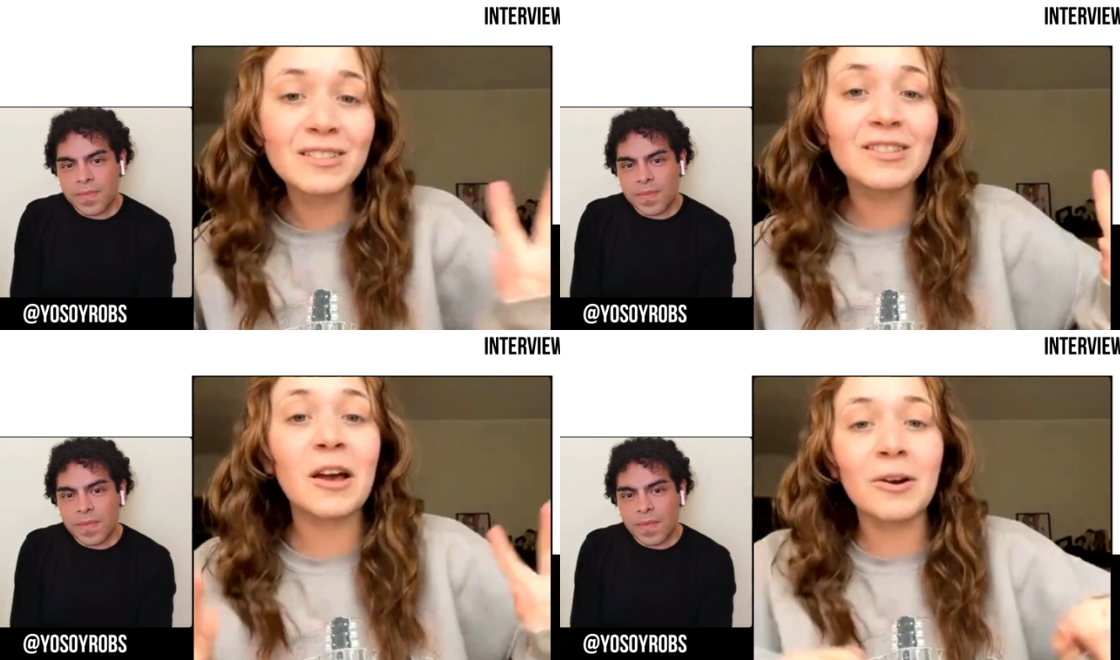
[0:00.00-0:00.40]

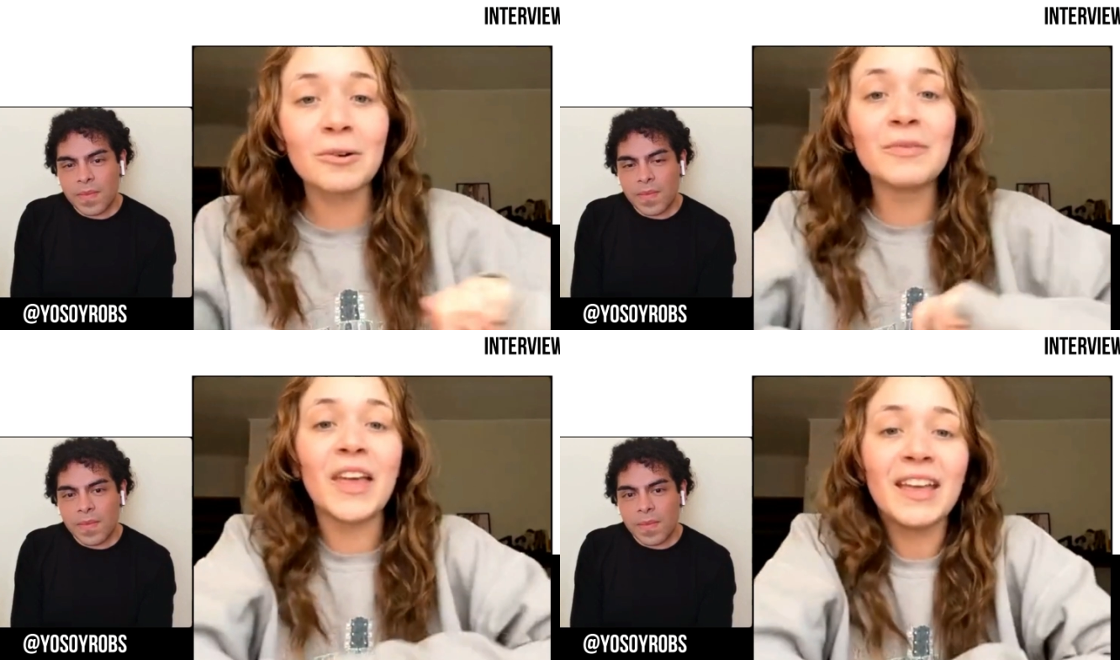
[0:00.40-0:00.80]

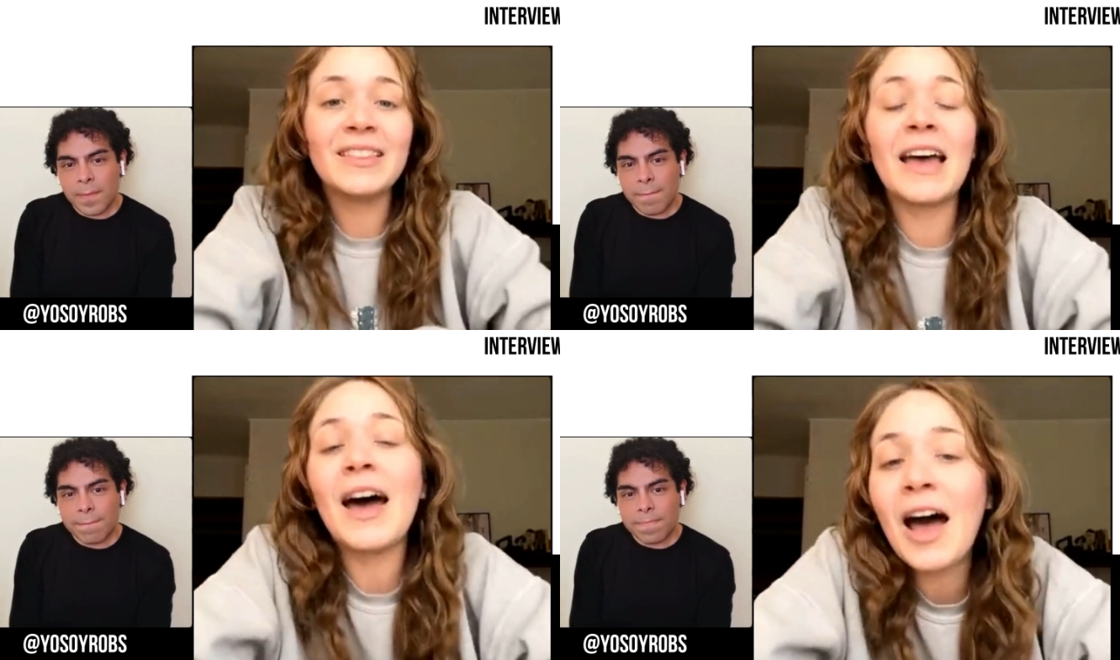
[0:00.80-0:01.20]
Speaker 1: So
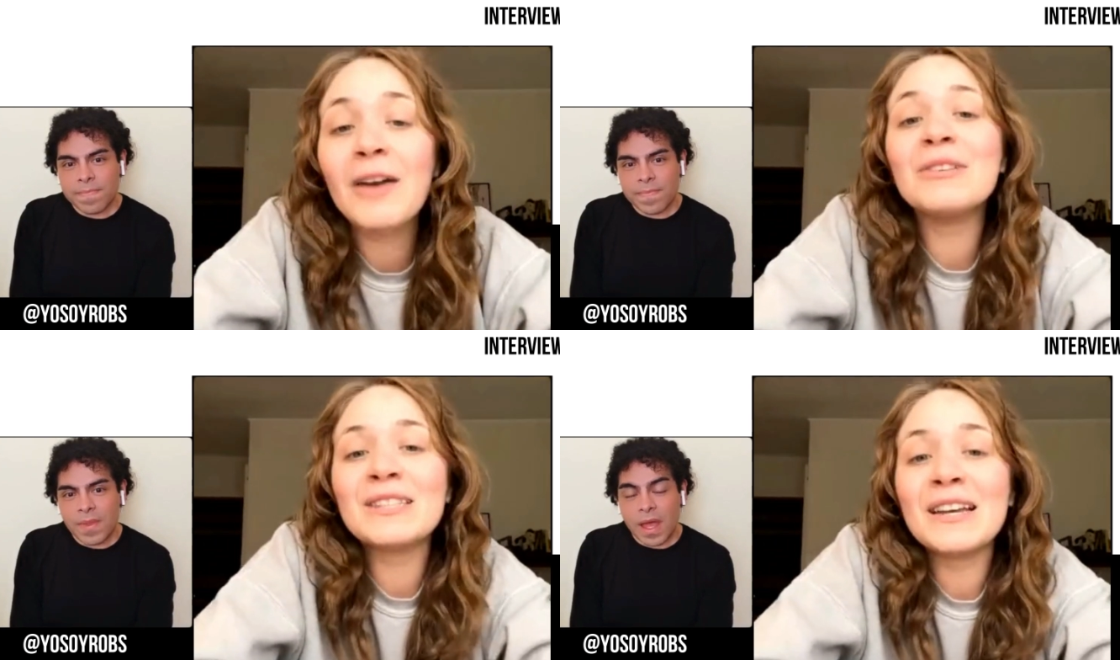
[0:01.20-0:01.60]
that
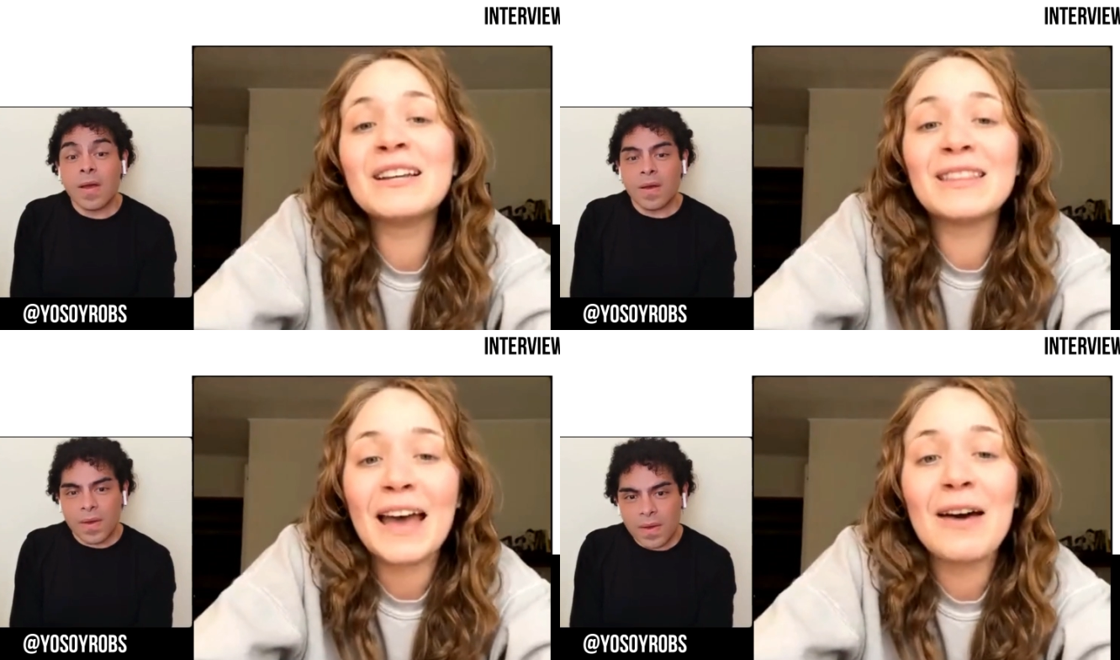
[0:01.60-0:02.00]
I would
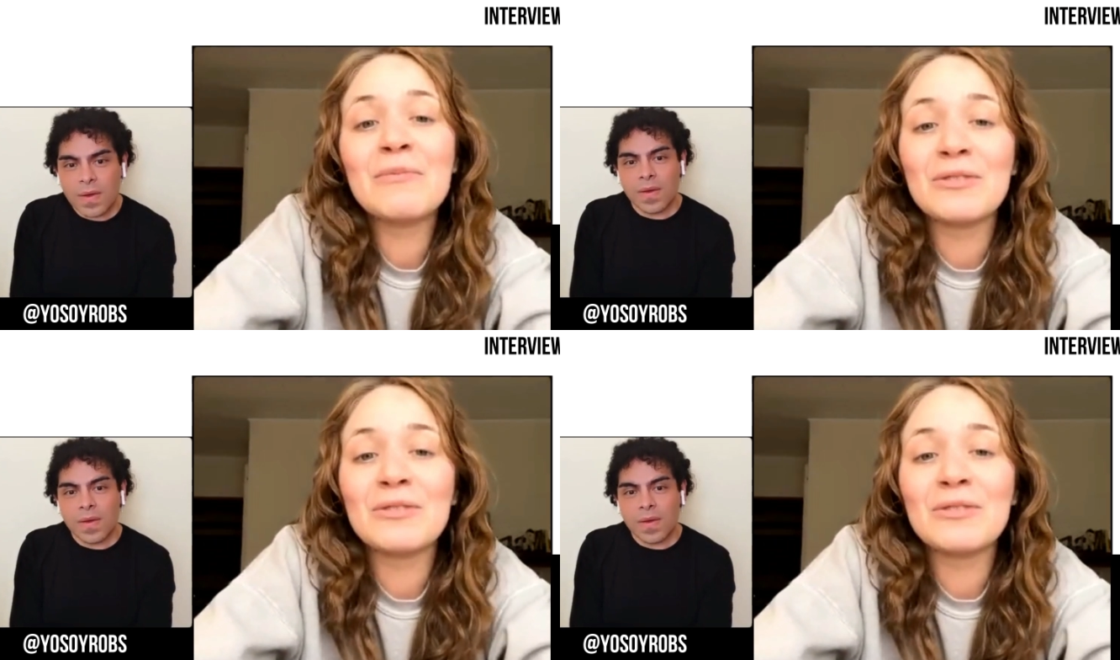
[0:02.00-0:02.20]
say that